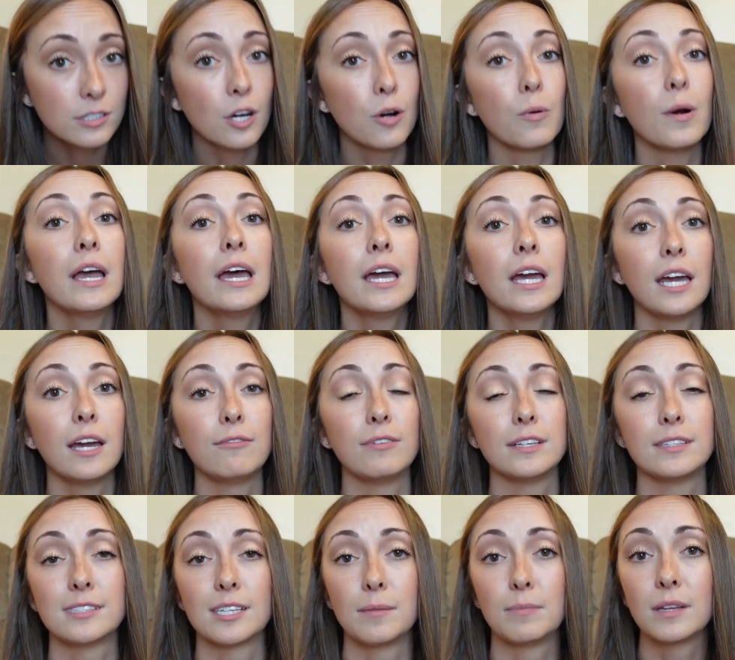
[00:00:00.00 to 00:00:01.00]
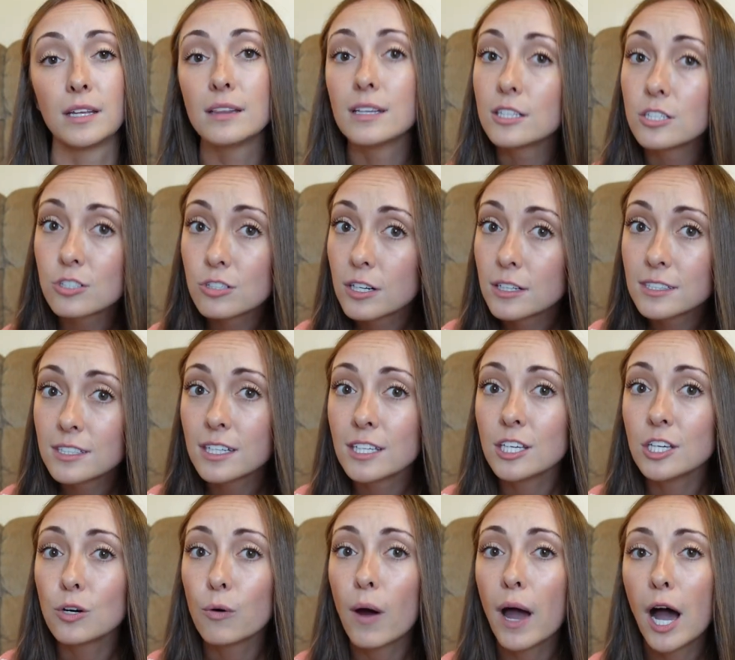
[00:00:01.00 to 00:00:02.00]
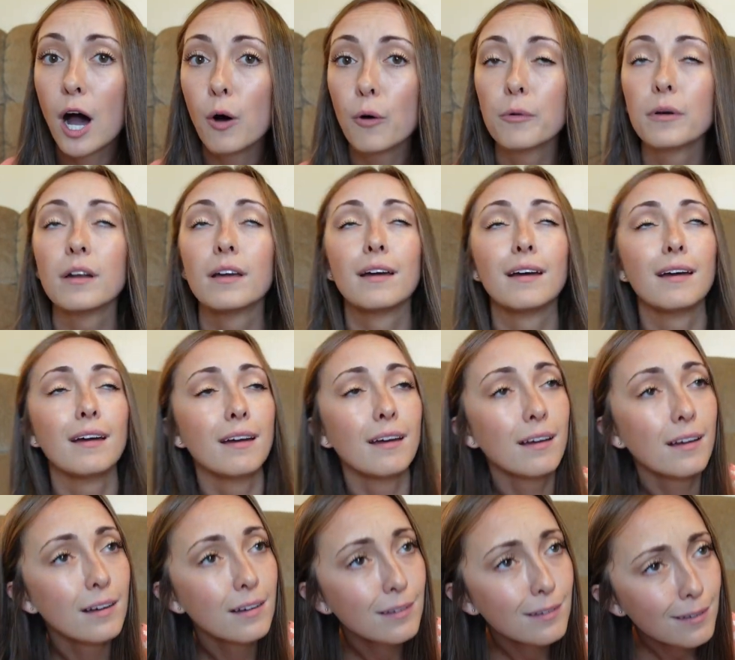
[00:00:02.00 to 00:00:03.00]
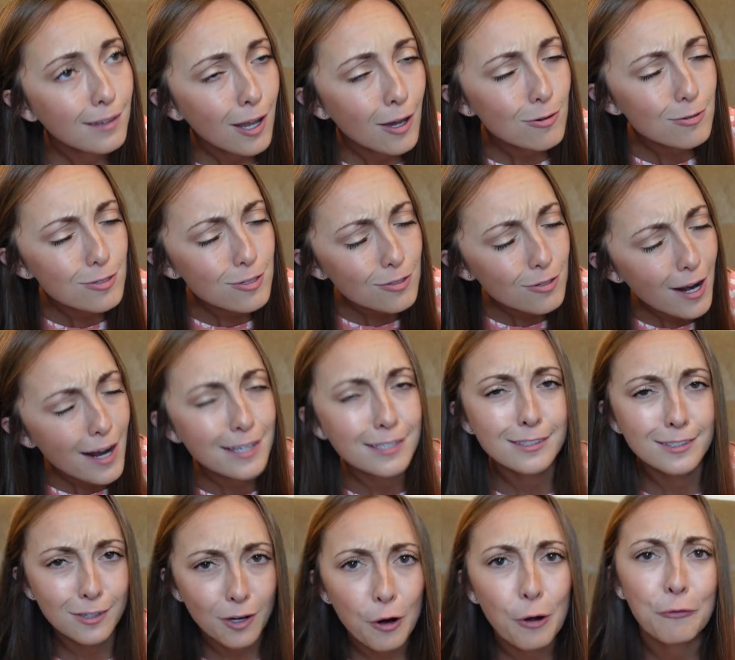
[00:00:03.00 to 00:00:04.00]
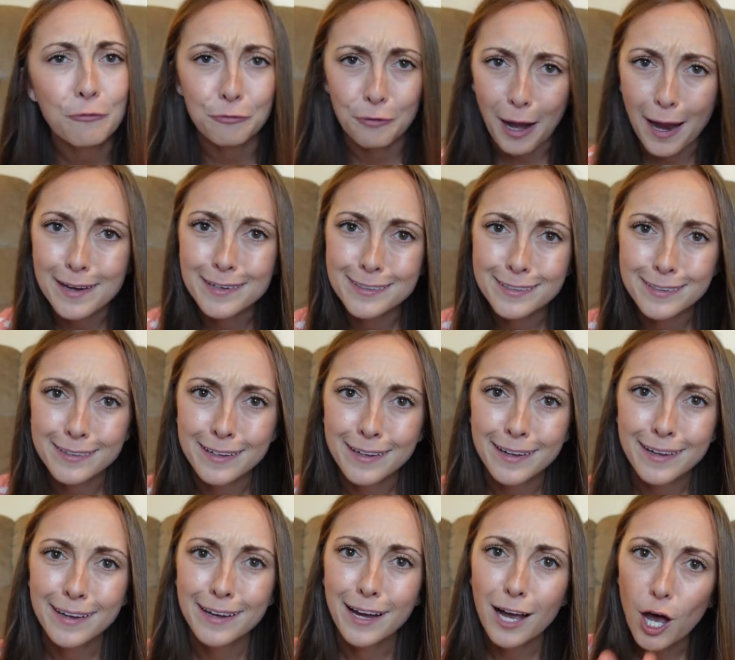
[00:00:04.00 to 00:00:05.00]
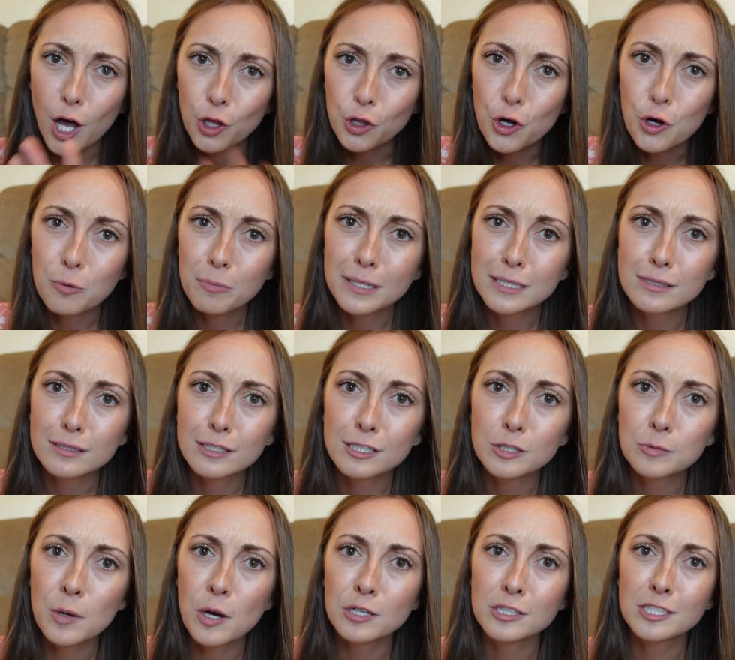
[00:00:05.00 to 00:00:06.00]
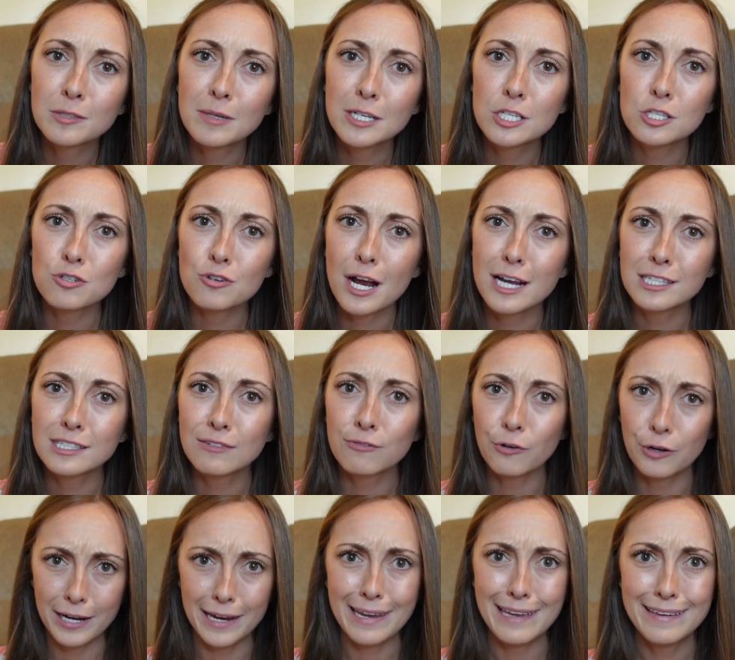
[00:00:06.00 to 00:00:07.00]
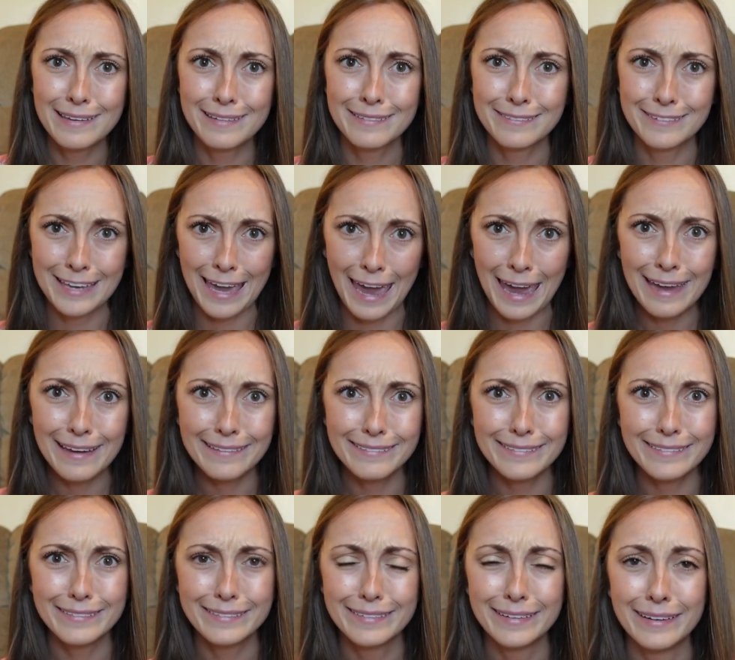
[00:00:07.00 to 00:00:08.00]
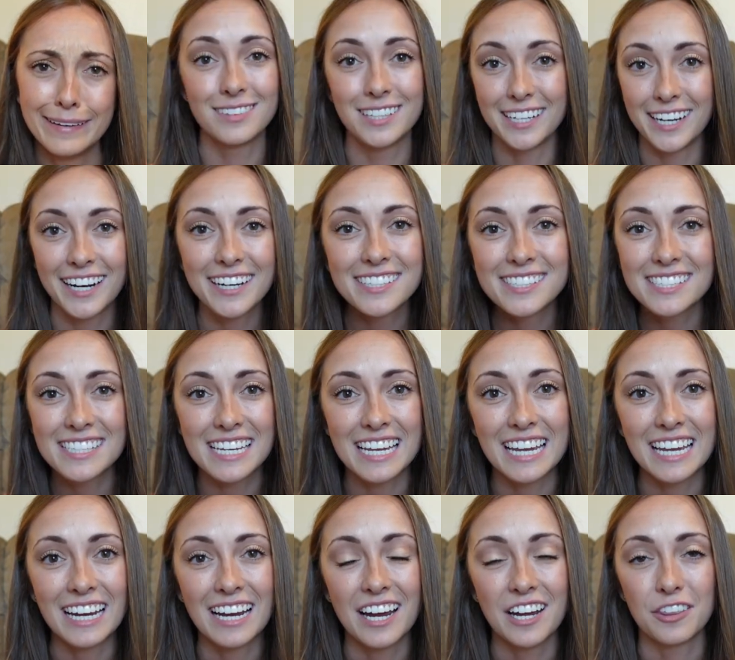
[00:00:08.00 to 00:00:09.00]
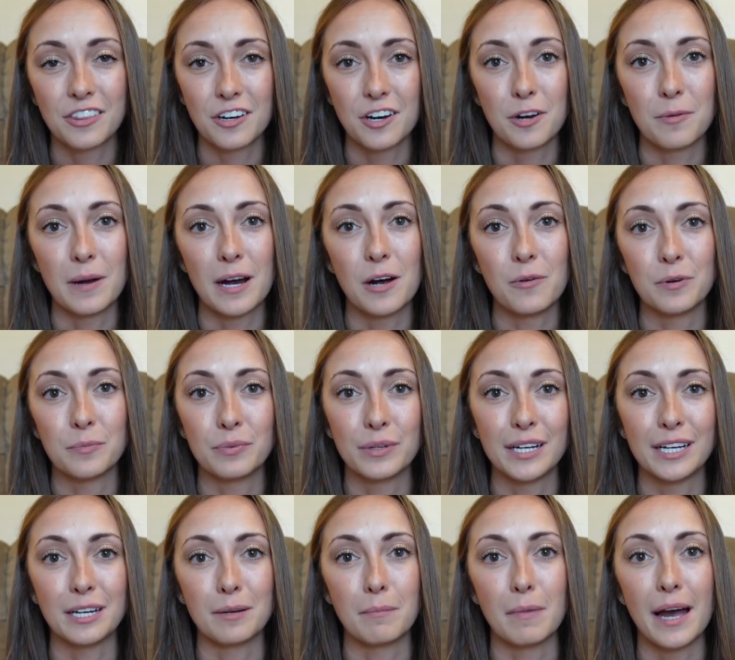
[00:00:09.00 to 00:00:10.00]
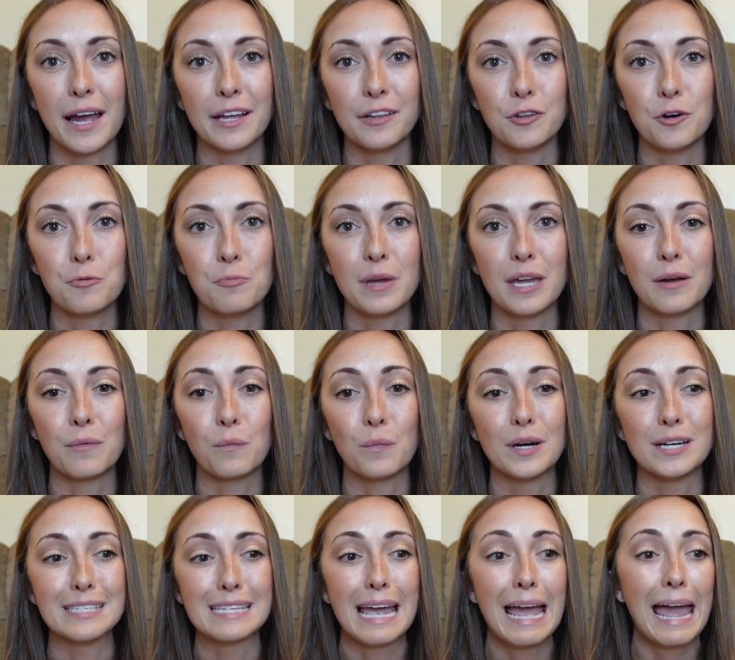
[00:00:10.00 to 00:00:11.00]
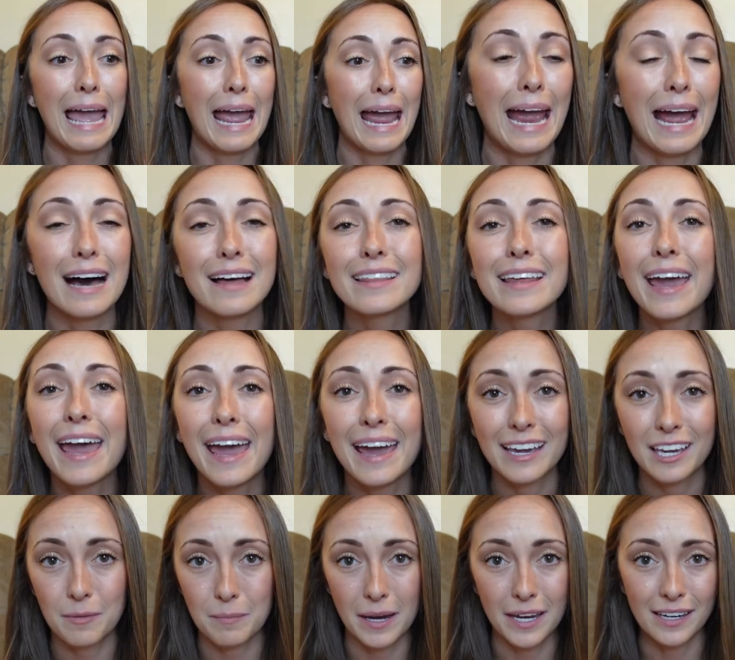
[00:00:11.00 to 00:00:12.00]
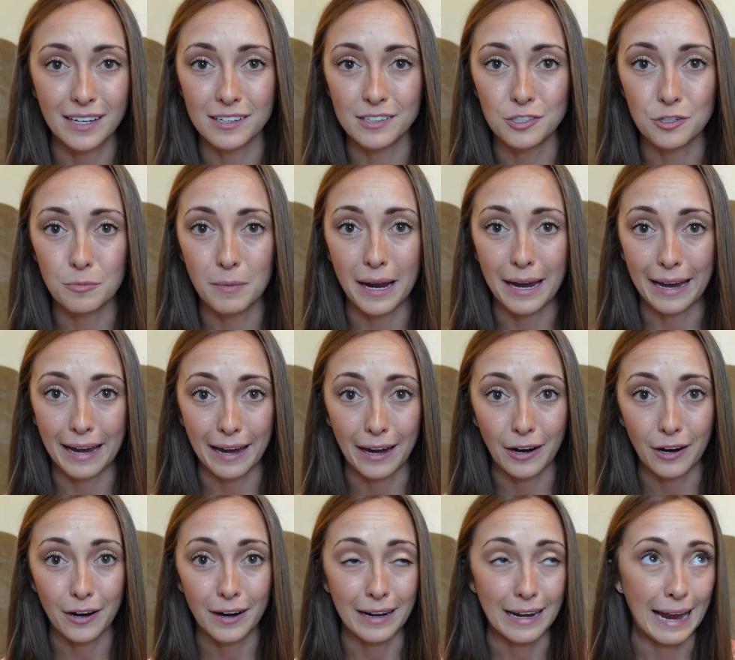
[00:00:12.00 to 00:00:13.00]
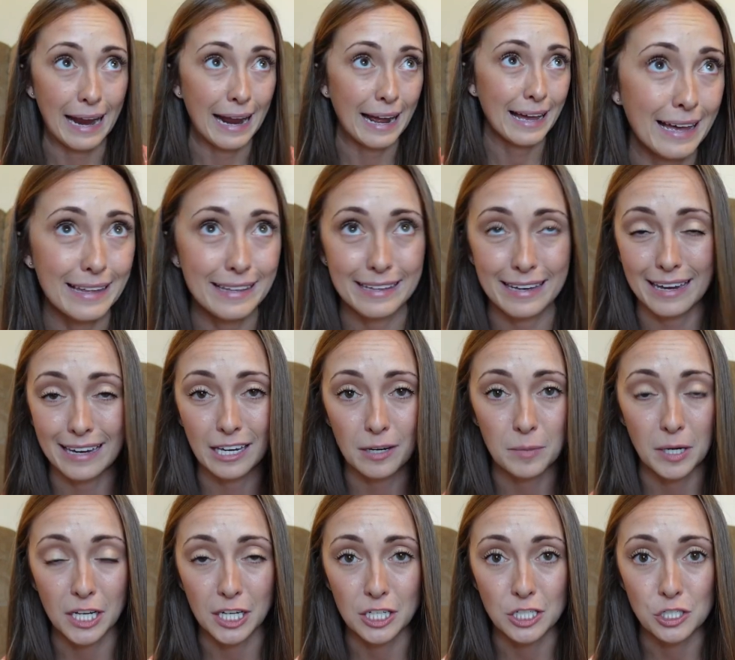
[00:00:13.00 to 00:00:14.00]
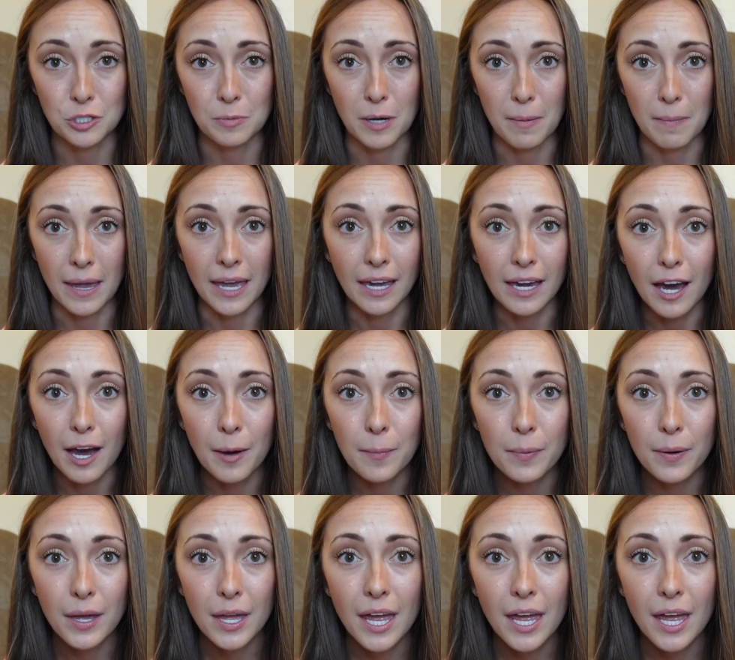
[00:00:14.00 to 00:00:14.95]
so if it's something that's stressing you out, no stress, girlfriend. Elopements are supposed to be stress-free, okay? The next thing I thought about when planning my elopement was, how the heck am I gonna do my hair and how the heck am I gonna do my makeup?